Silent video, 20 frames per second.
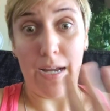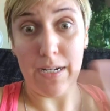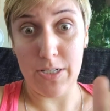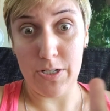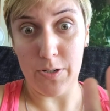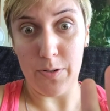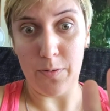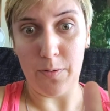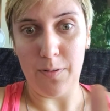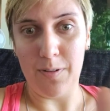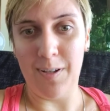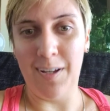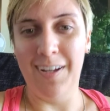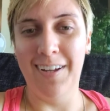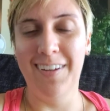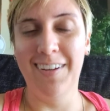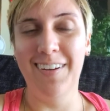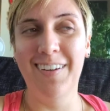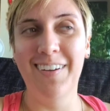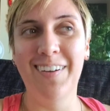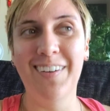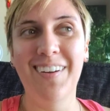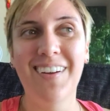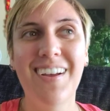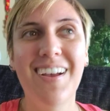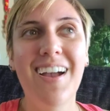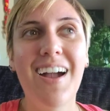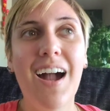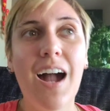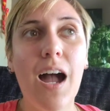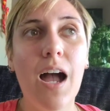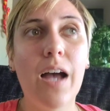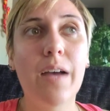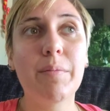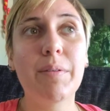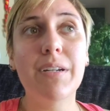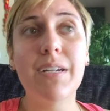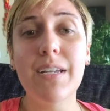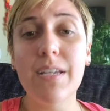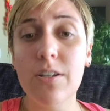do, I'm
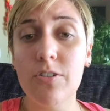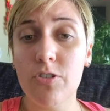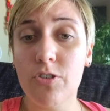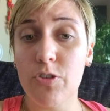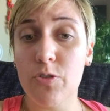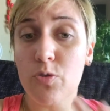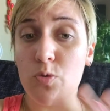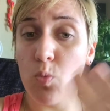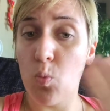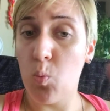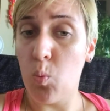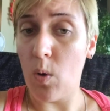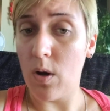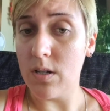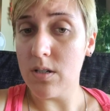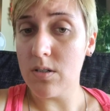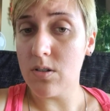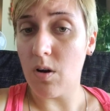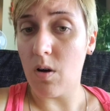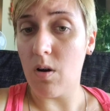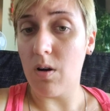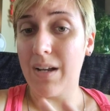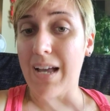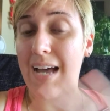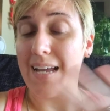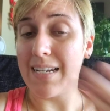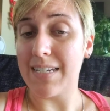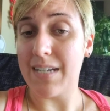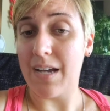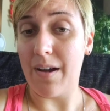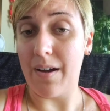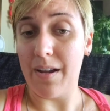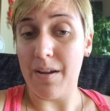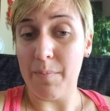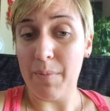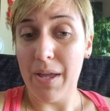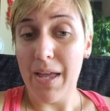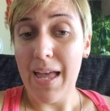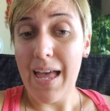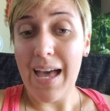going to introduce one dog at a
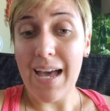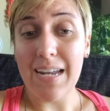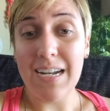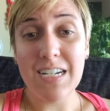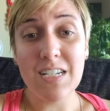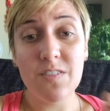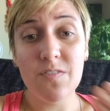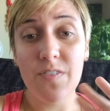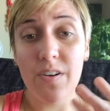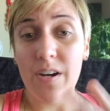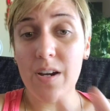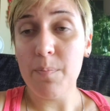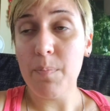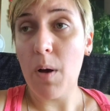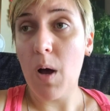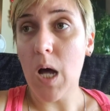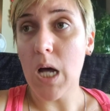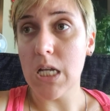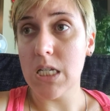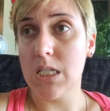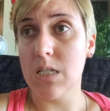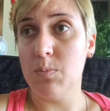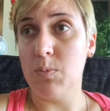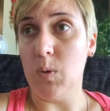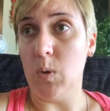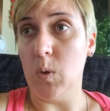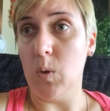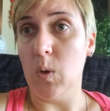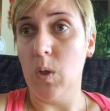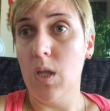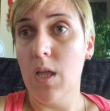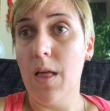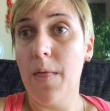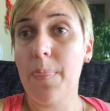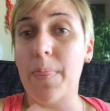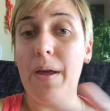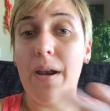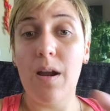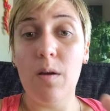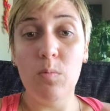time. And it is very possible
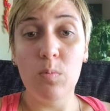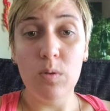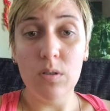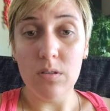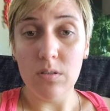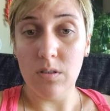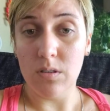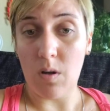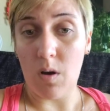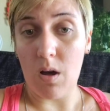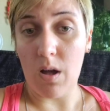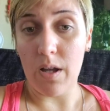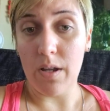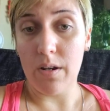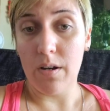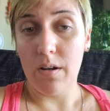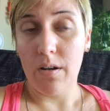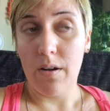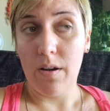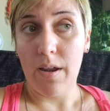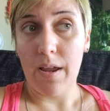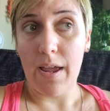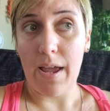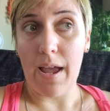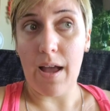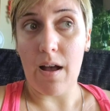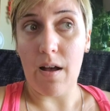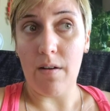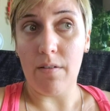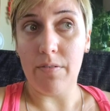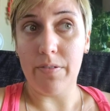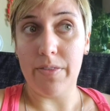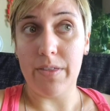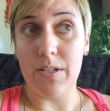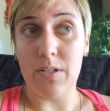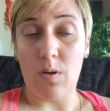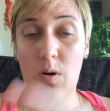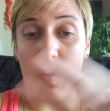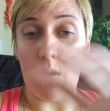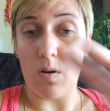that I will not have the
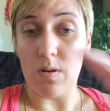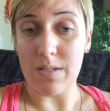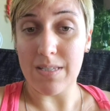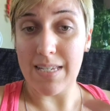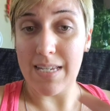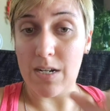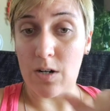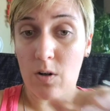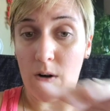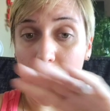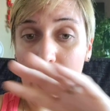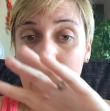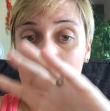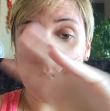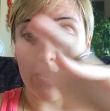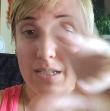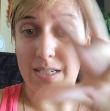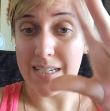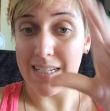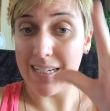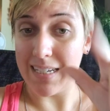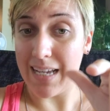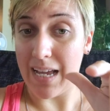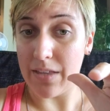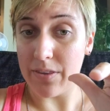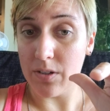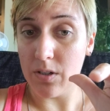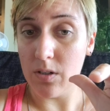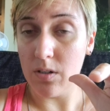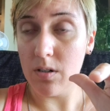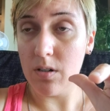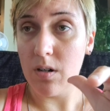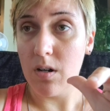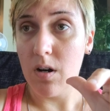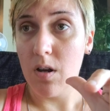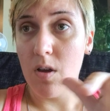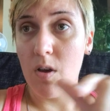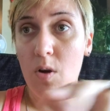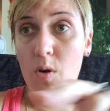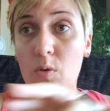dogs interact together
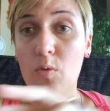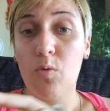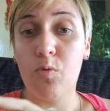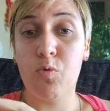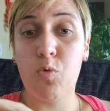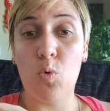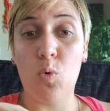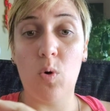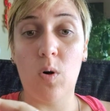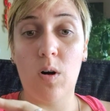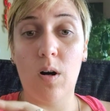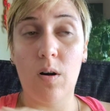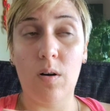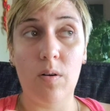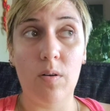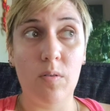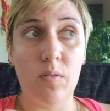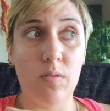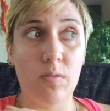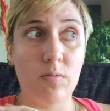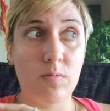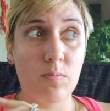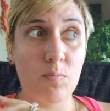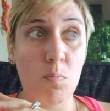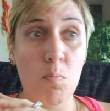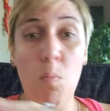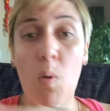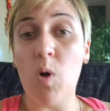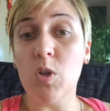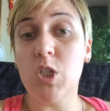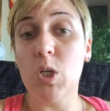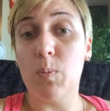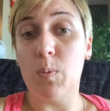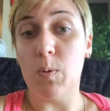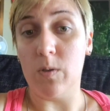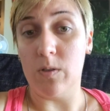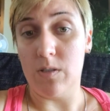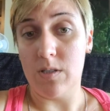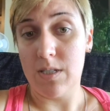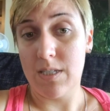for
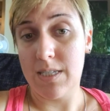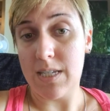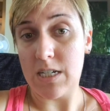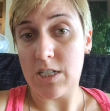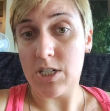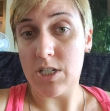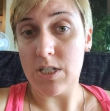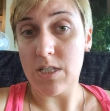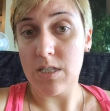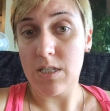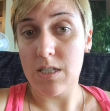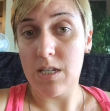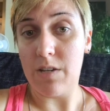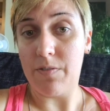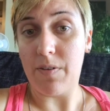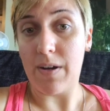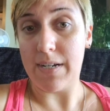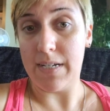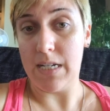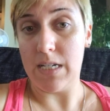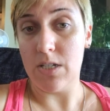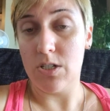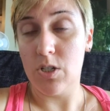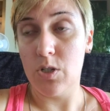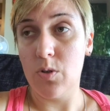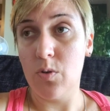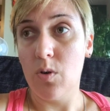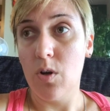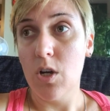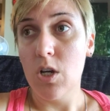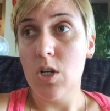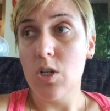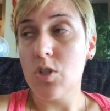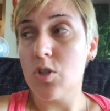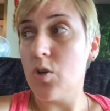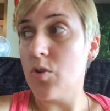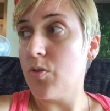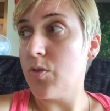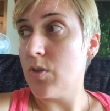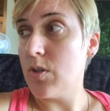multiple sessions if I need to.
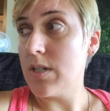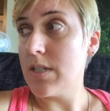So for